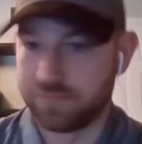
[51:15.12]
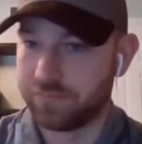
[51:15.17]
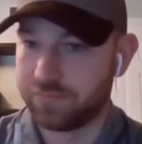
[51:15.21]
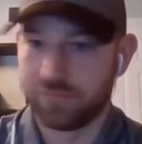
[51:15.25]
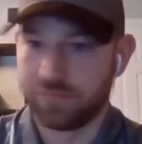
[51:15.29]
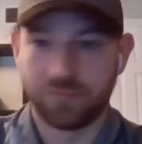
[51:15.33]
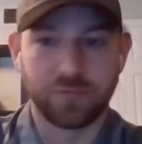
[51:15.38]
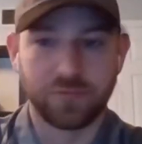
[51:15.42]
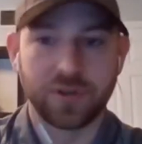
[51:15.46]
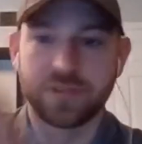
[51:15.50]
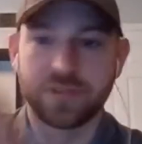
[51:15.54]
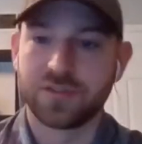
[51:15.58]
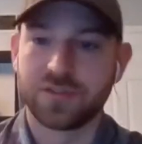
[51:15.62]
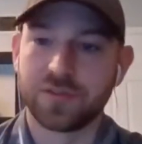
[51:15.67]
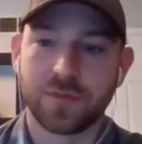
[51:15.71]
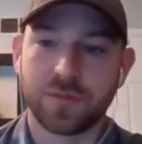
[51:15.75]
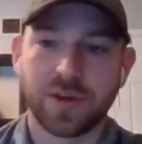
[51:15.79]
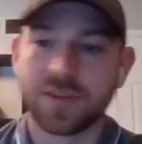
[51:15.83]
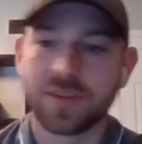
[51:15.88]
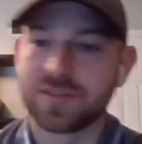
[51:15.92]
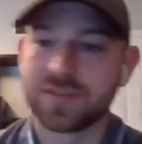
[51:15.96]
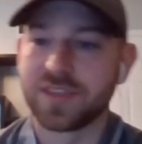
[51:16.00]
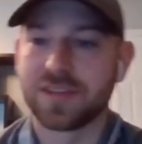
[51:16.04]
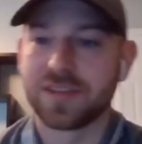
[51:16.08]
What
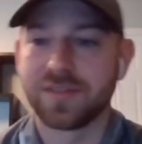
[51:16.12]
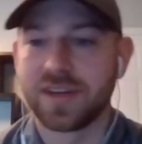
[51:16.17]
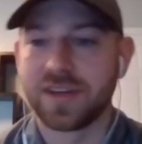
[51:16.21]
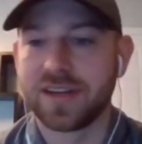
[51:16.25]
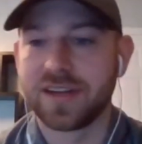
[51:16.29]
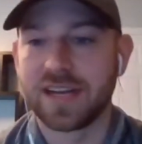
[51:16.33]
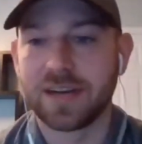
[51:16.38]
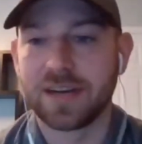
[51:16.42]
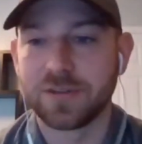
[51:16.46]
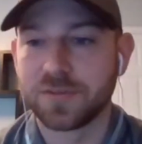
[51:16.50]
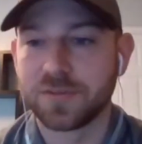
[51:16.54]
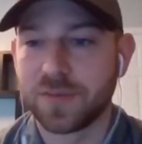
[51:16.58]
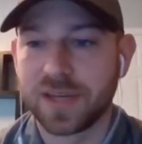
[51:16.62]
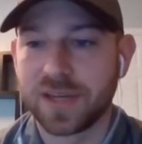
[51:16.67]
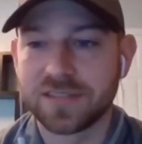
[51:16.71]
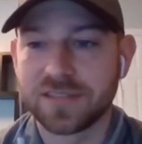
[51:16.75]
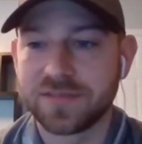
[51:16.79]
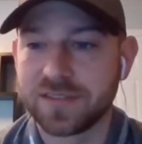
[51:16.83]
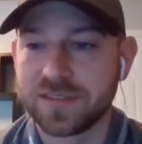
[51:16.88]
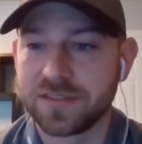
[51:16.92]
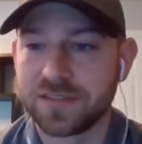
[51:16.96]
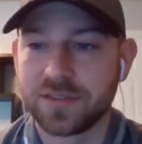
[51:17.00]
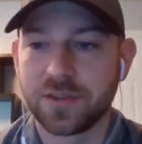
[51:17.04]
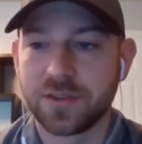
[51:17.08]
Jamal's saying right now,
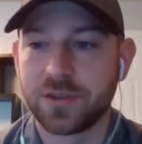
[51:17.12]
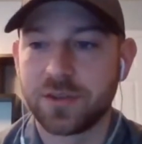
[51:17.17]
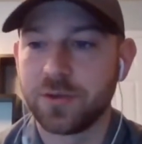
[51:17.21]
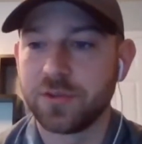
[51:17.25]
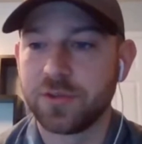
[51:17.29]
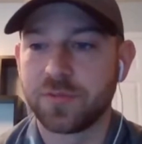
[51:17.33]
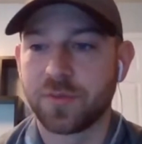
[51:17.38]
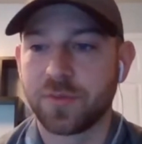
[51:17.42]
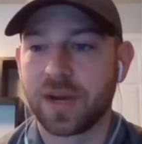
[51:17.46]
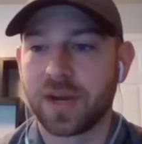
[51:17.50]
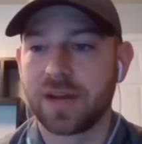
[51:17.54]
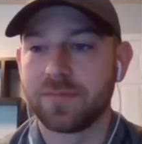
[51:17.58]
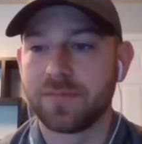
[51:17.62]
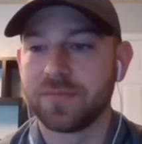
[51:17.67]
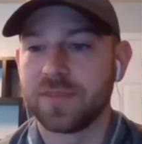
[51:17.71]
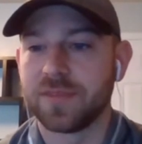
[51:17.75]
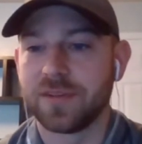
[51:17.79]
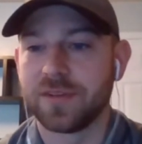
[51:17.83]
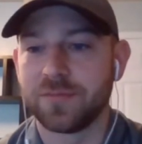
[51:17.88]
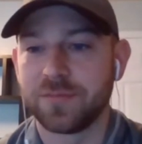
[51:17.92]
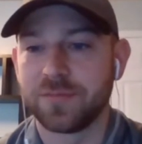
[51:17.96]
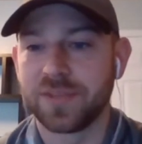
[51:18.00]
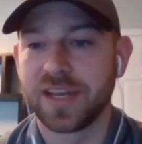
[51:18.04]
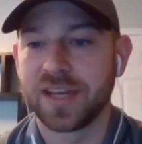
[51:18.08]
responsiveness is a huge problem,
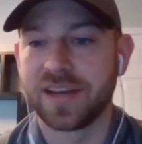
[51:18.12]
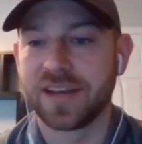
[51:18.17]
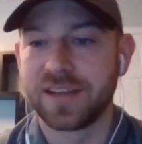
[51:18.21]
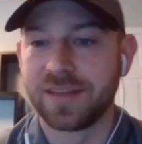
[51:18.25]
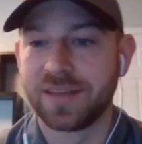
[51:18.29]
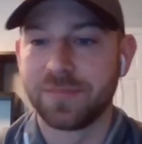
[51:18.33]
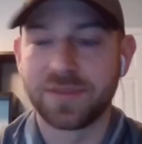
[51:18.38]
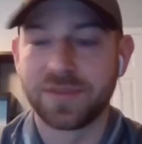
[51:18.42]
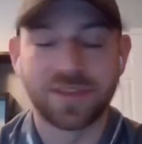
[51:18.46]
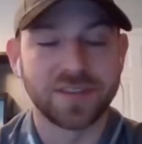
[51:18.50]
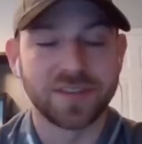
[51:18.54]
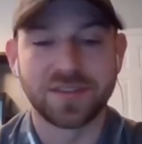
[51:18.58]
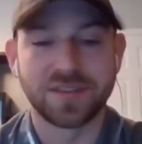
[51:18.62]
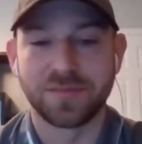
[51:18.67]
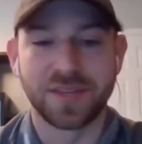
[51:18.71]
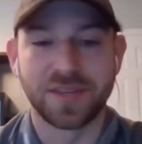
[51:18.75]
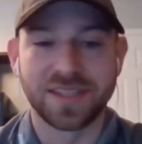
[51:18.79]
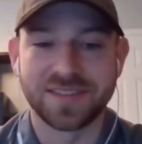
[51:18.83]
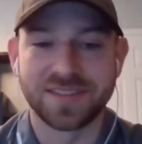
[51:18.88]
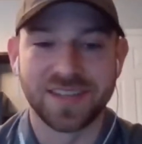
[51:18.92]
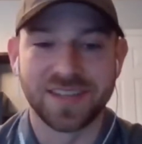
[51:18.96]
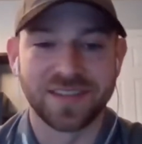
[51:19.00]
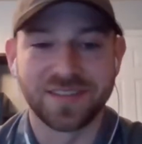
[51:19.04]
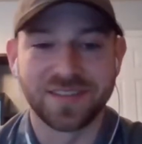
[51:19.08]
and yeah, and it doesn't
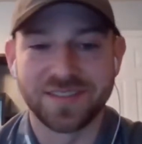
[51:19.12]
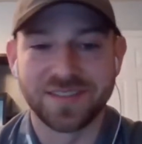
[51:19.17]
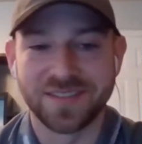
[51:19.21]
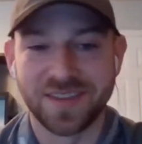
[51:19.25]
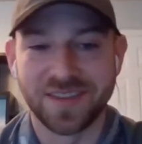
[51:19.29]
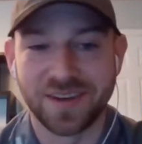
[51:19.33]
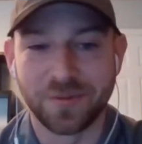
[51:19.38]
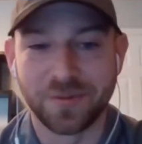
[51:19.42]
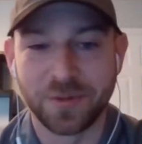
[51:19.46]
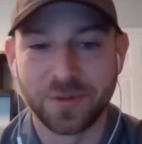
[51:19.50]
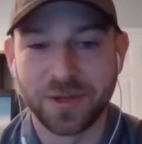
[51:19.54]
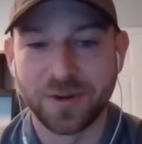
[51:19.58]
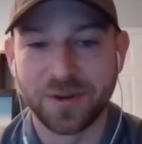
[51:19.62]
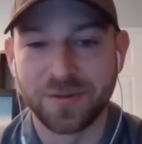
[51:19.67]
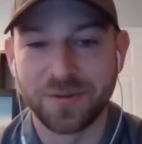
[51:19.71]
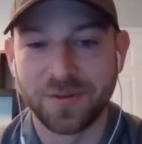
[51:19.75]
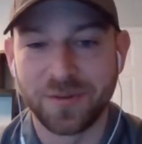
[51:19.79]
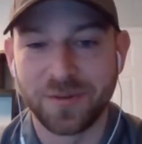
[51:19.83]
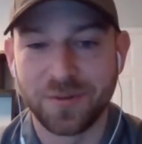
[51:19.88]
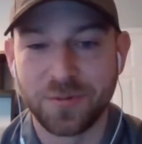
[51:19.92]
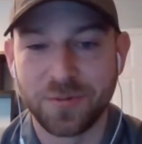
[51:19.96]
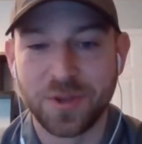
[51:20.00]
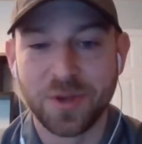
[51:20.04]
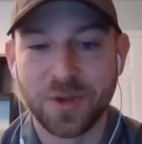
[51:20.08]
make sense. We
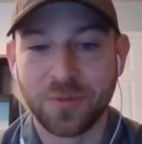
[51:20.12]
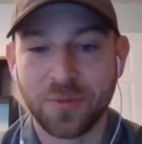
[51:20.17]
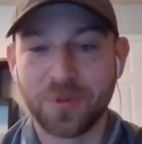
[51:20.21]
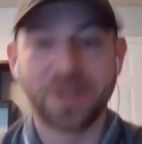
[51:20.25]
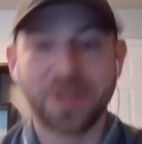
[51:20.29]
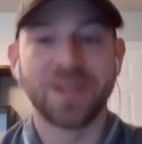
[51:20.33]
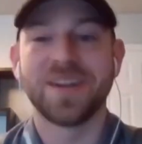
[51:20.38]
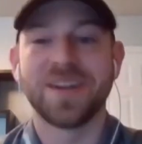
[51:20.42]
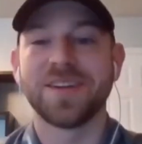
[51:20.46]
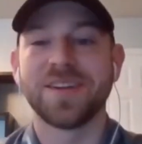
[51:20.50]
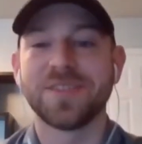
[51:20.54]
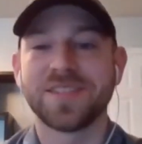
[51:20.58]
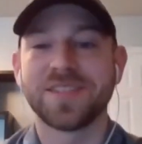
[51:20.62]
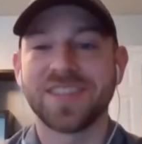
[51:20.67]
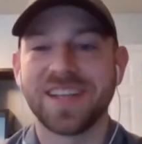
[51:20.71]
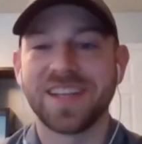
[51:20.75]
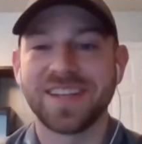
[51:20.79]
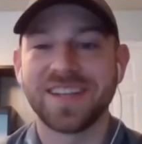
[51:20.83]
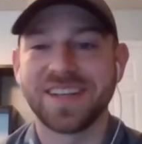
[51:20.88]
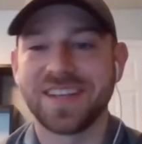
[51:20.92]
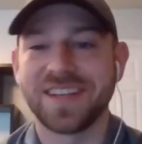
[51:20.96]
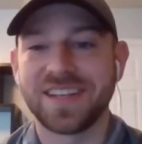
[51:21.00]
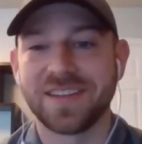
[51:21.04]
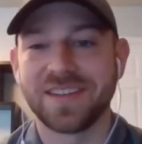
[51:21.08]
didn't
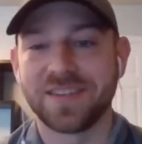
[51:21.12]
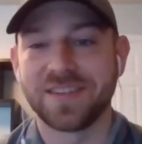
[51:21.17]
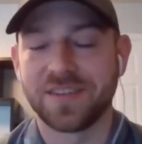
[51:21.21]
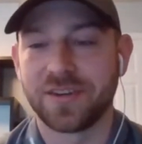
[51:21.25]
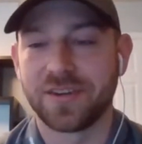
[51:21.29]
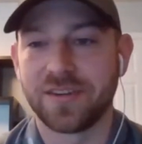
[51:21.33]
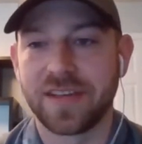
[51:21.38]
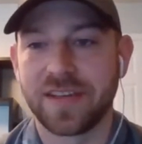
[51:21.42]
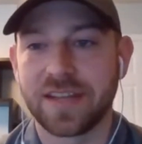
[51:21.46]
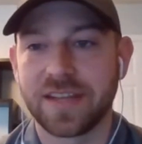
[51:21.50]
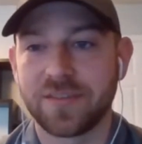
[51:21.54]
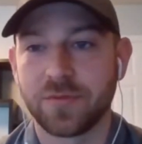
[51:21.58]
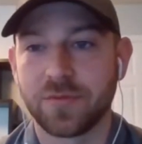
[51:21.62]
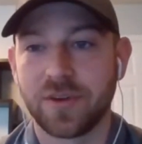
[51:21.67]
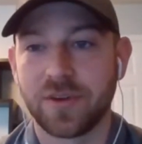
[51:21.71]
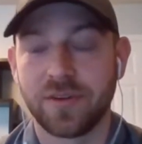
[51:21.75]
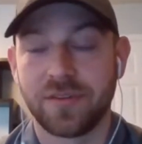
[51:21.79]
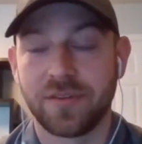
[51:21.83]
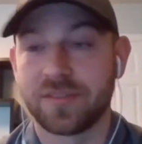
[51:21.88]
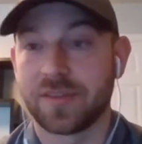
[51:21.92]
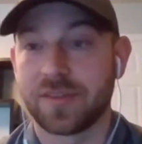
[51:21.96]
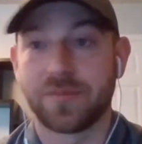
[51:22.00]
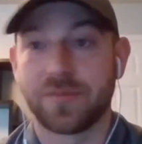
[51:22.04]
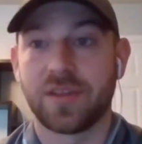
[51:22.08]
understand it either. That's
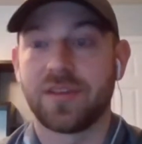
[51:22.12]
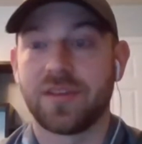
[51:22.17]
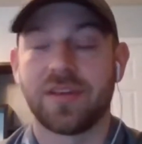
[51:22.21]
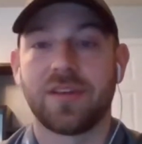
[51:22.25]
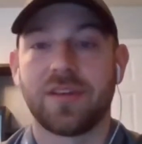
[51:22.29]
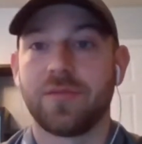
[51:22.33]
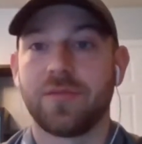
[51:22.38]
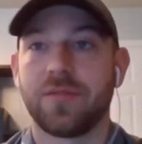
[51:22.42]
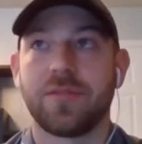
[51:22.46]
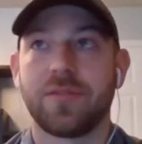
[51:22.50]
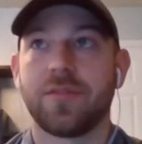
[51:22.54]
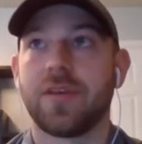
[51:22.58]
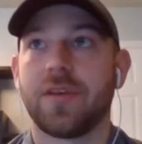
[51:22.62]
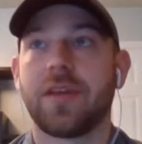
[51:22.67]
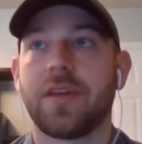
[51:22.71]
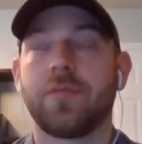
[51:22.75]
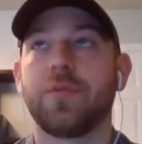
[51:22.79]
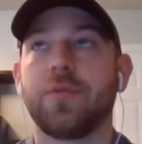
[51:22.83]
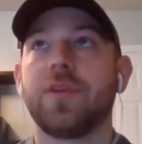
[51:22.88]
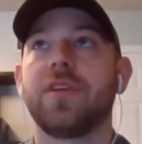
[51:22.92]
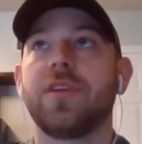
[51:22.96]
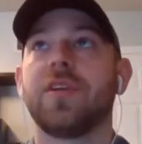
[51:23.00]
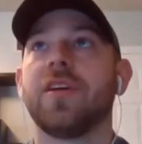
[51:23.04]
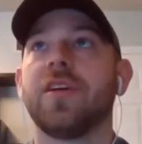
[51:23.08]
what something
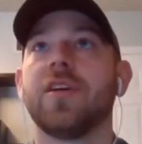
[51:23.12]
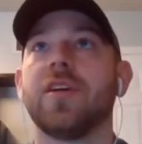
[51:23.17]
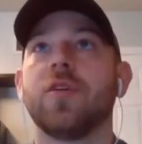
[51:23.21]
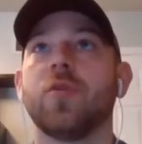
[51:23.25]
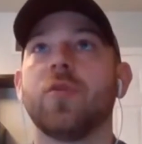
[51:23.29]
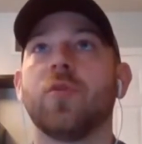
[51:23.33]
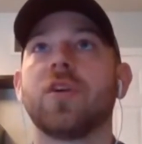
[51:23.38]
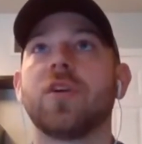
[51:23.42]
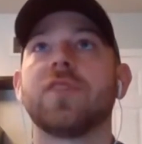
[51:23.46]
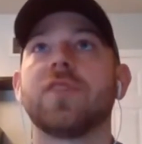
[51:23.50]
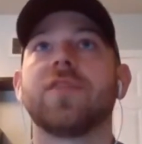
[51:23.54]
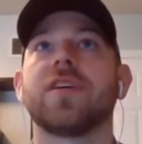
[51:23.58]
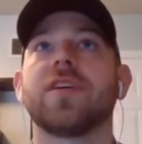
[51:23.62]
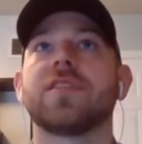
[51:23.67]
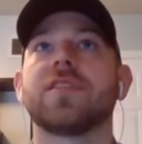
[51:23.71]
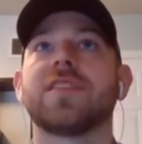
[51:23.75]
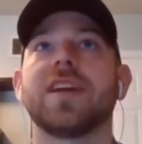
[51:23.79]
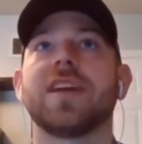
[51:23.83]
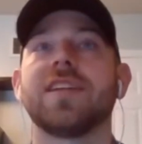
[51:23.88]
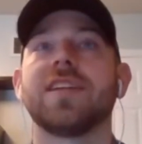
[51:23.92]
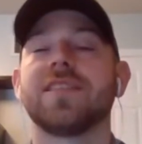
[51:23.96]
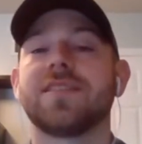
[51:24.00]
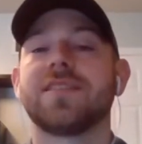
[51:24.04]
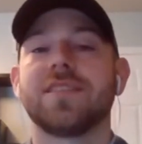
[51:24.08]
that one of our
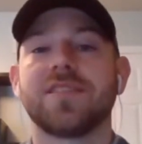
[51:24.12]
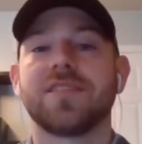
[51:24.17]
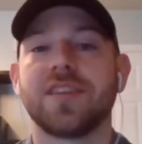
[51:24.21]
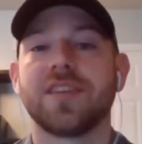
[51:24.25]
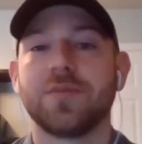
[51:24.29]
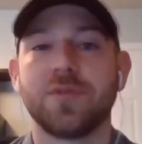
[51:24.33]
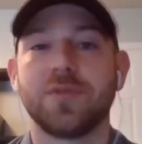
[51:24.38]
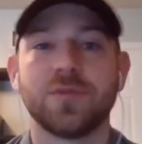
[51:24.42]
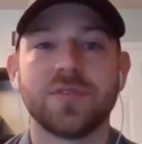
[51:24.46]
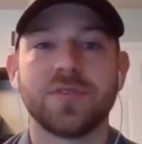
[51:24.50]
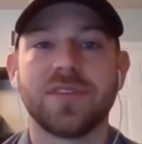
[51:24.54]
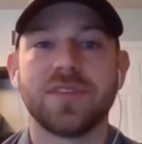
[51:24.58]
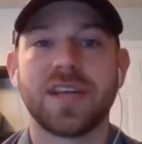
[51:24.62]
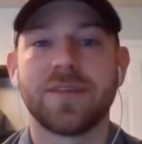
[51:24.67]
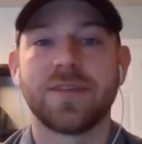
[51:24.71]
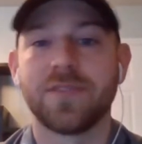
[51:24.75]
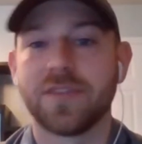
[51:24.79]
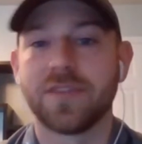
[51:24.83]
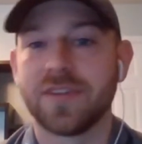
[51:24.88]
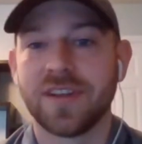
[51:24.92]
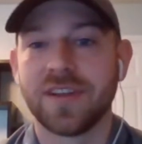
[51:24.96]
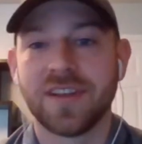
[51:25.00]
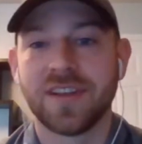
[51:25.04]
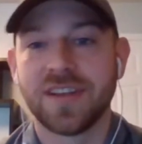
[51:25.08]
tenets is that we will
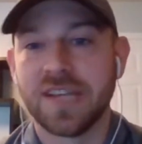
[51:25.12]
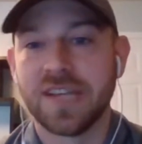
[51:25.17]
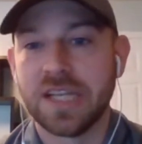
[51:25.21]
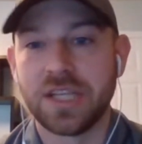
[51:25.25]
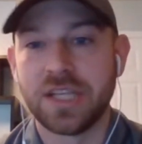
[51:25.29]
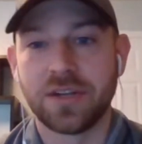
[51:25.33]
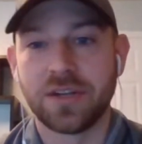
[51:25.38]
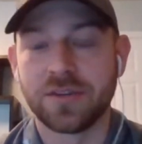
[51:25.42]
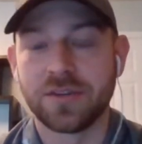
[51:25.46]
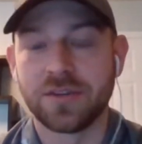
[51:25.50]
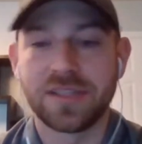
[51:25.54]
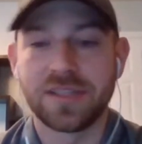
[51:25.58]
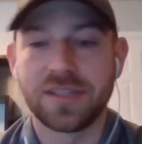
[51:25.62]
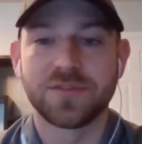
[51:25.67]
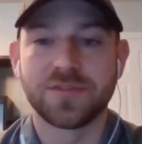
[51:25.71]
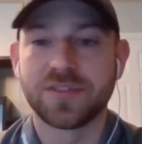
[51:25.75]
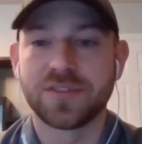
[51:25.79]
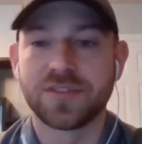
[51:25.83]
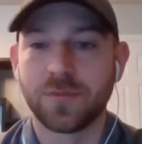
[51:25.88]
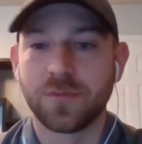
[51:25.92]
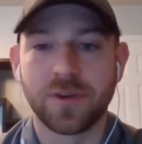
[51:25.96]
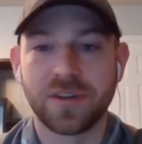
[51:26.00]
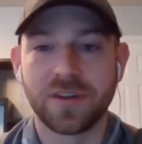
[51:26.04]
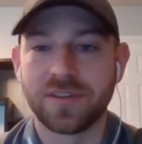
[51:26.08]
never leave
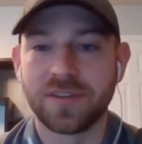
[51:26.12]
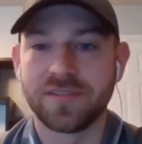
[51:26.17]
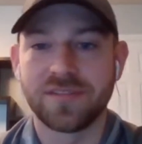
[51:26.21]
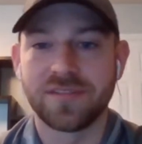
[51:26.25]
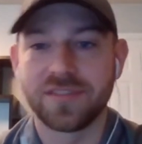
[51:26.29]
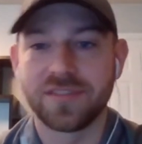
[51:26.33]
someone